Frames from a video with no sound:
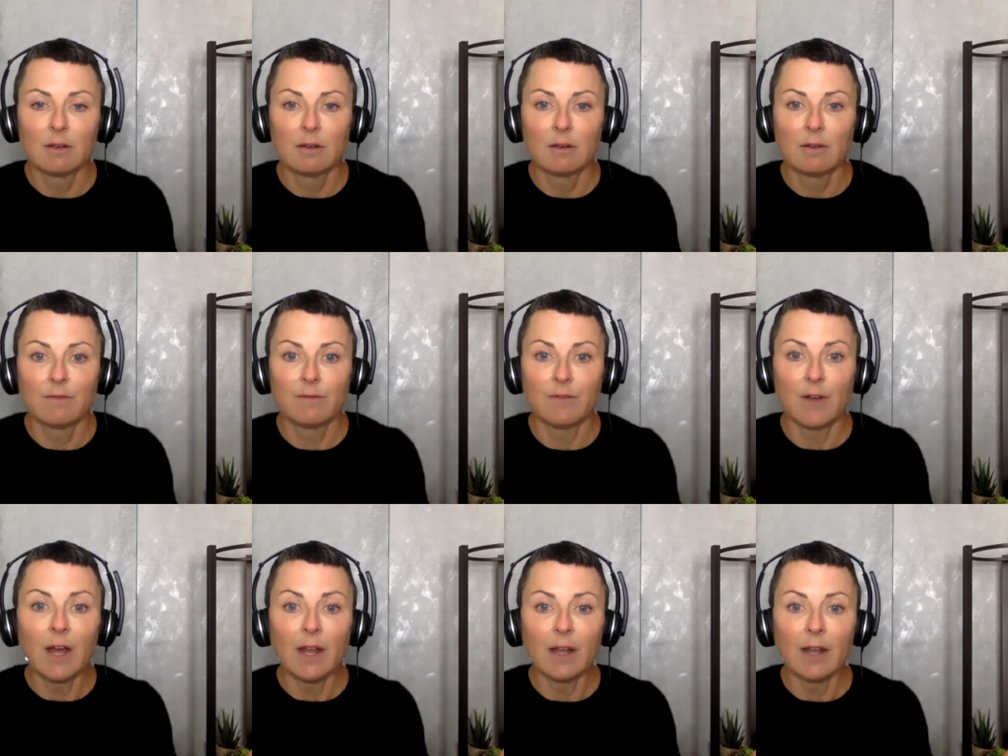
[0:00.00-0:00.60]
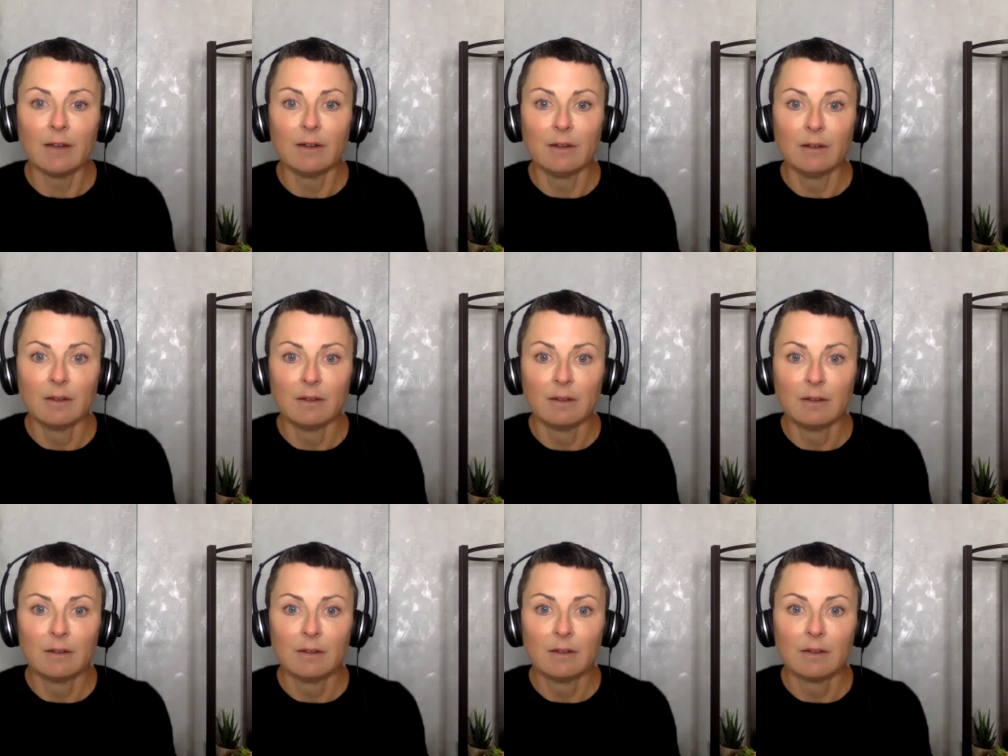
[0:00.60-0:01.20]
fun
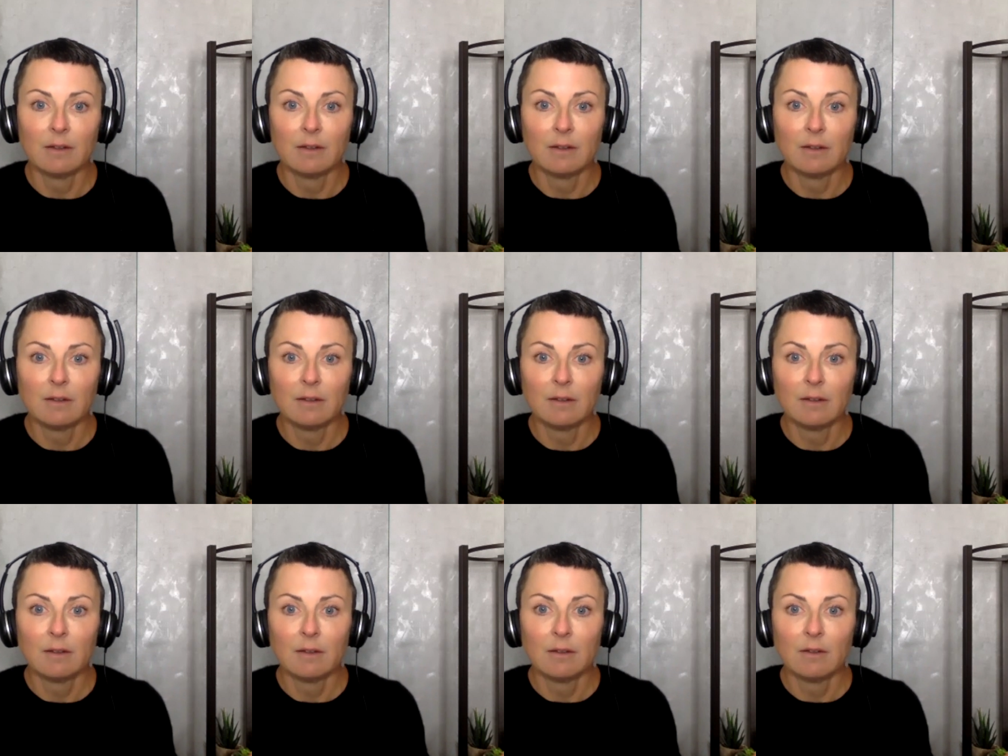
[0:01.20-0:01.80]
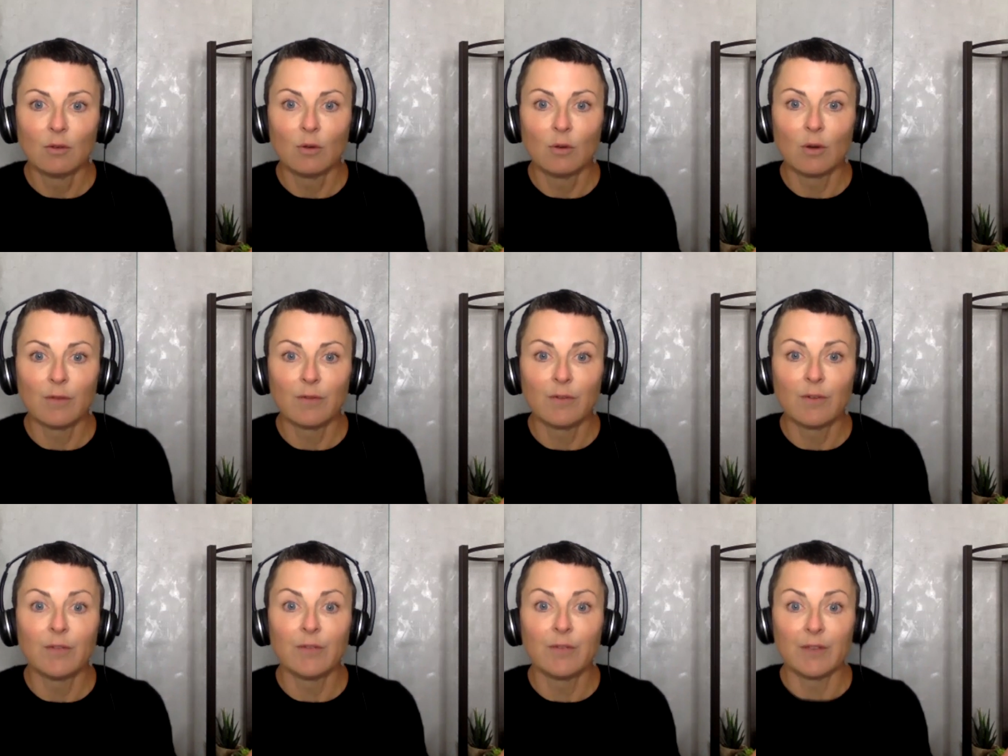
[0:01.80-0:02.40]
or
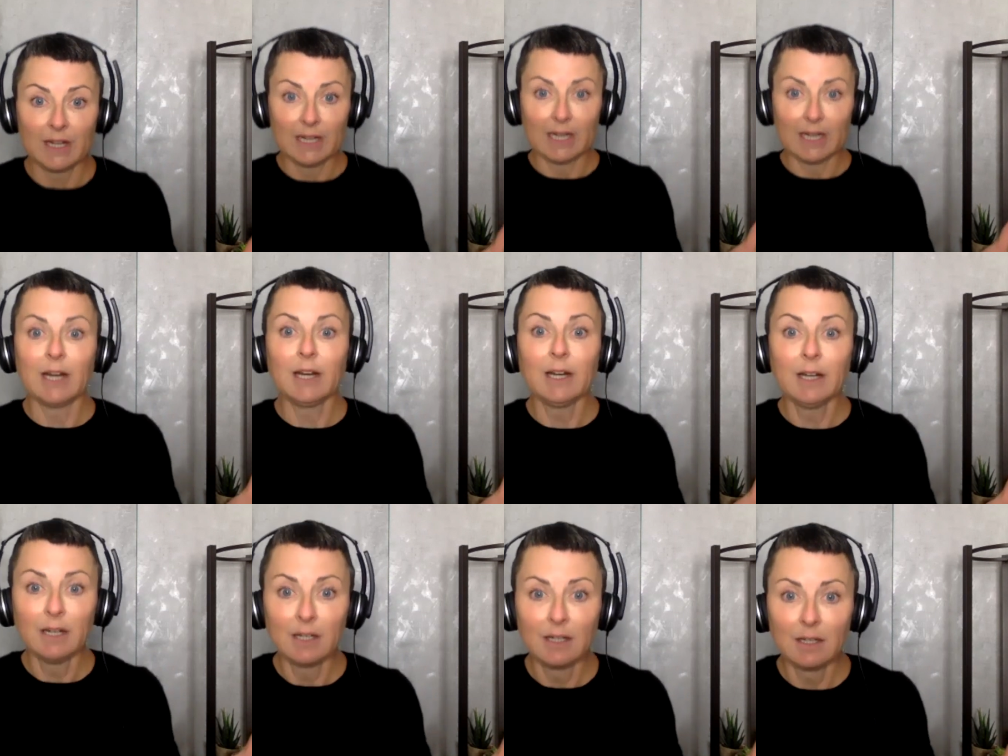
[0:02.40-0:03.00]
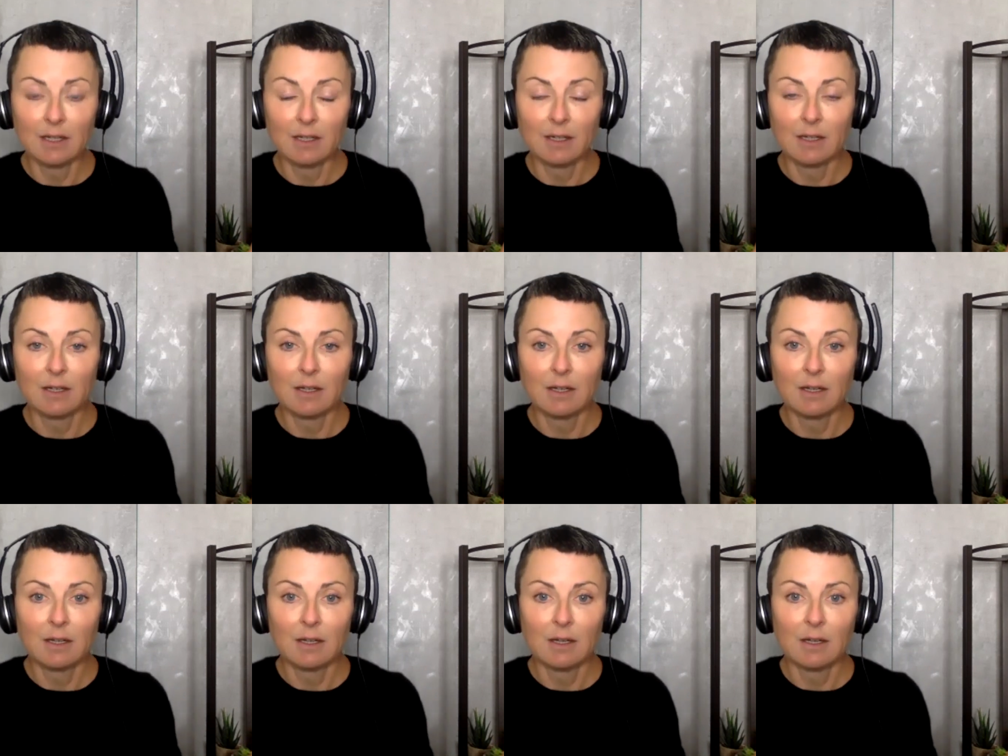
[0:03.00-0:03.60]
fulfilling,
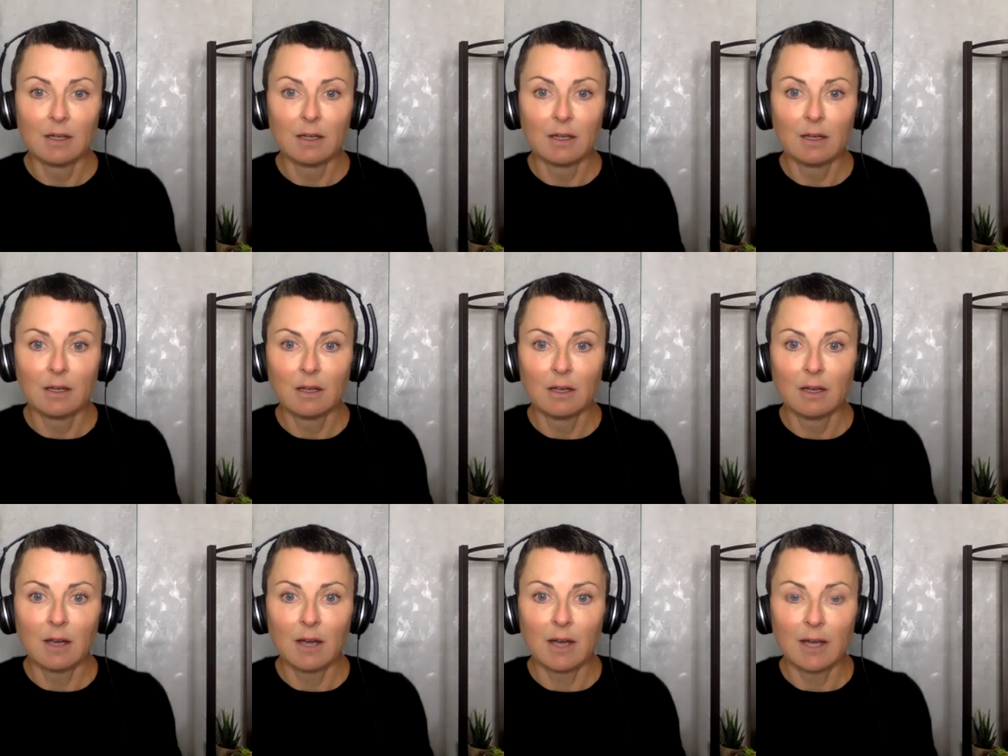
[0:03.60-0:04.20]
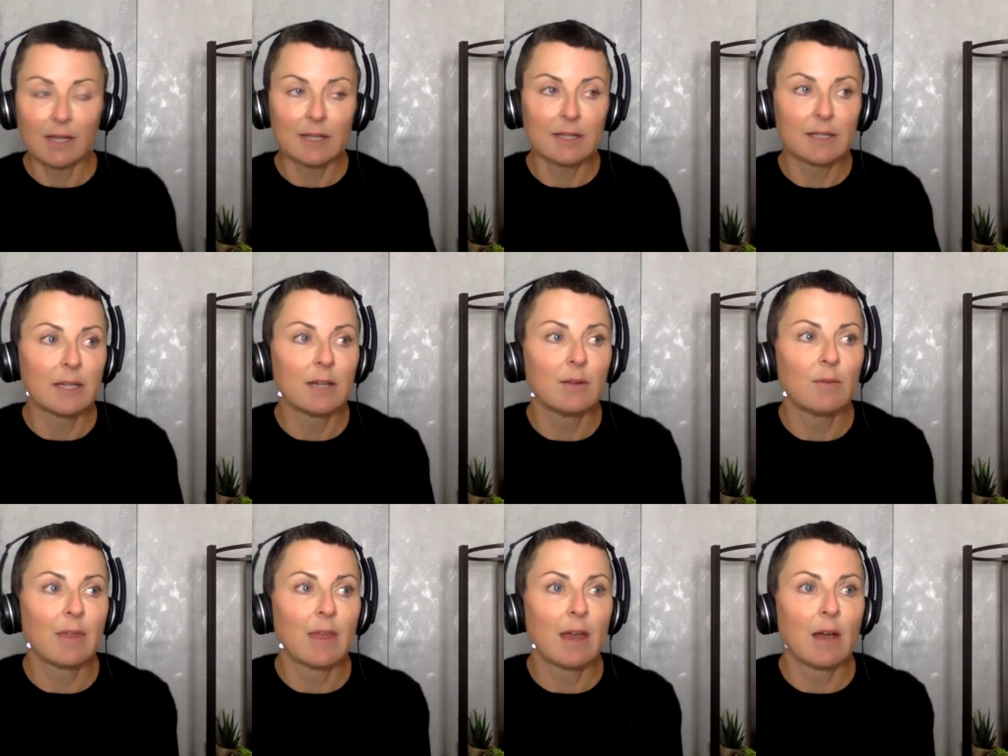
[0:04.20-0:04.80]
I can
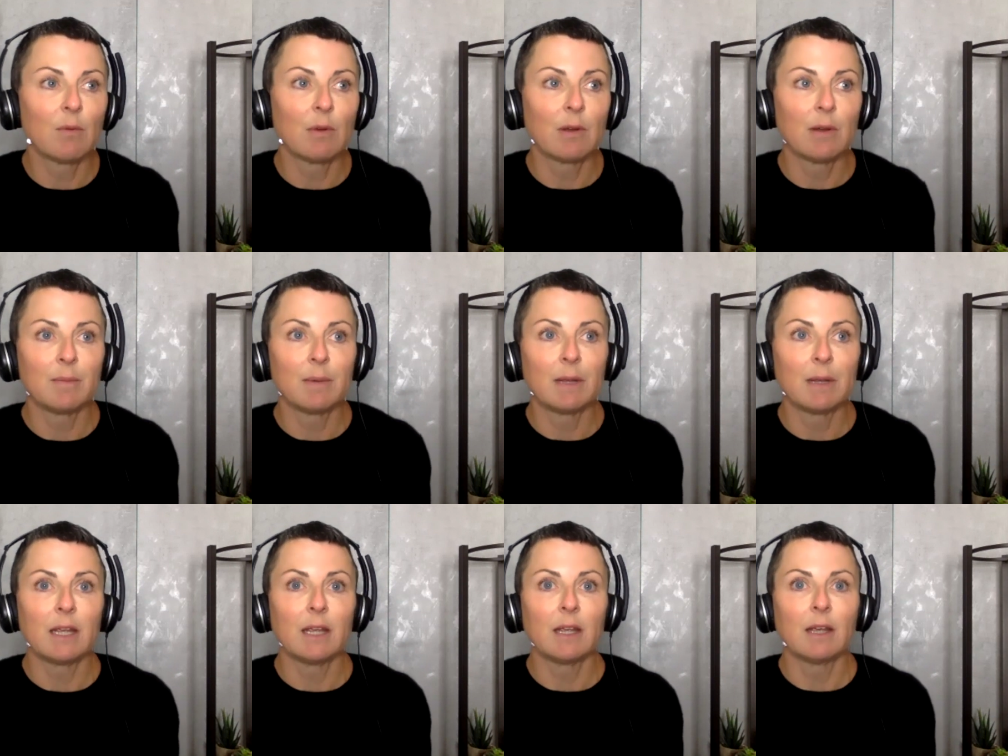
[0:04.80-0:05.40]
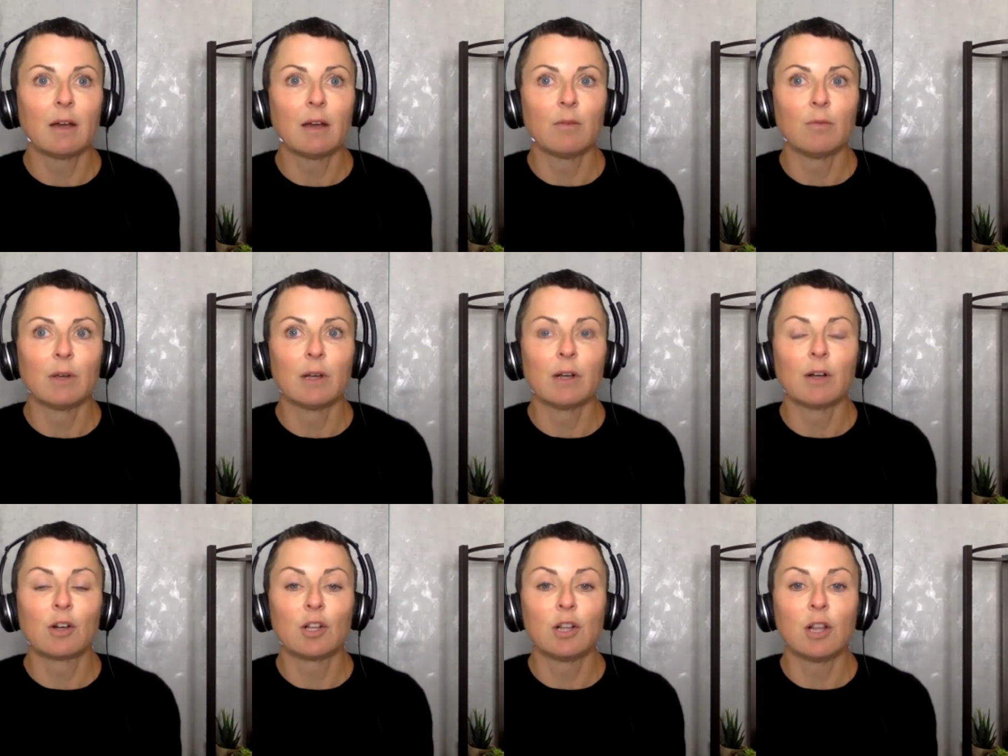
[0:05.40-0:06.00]
see where that would be a
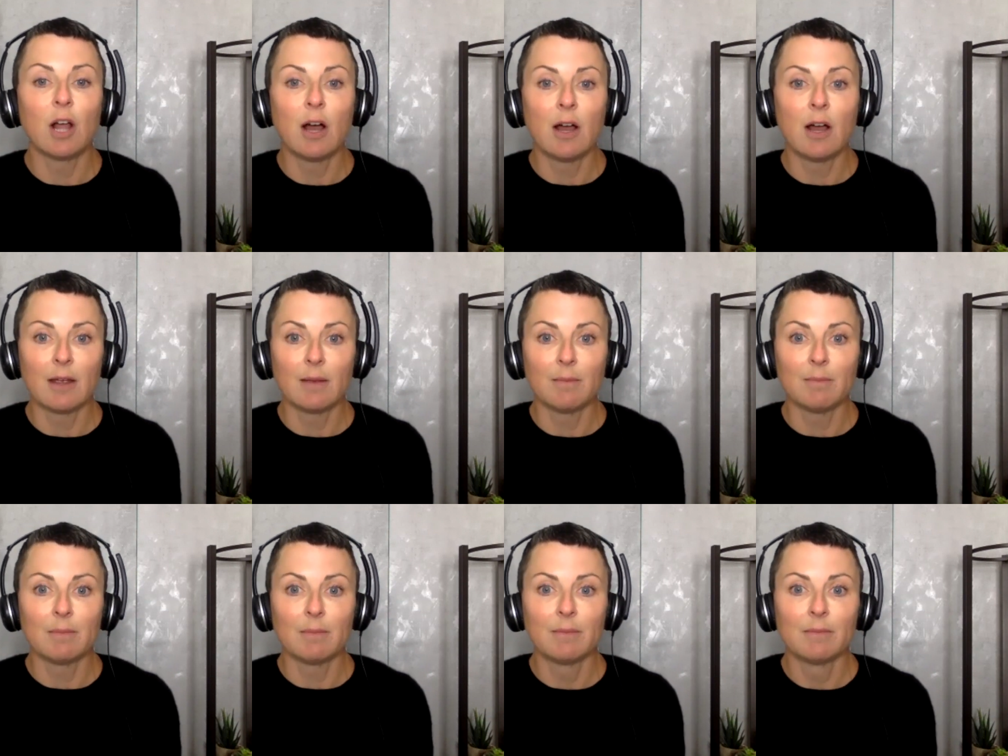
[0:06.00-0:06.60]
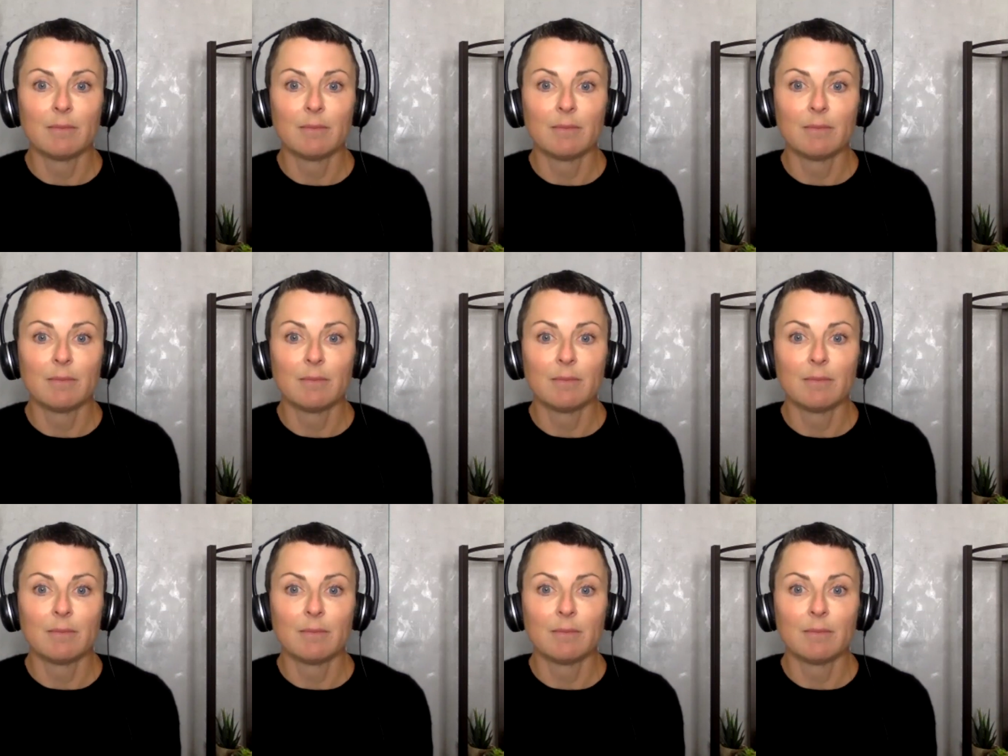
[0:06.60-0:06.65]
real climb.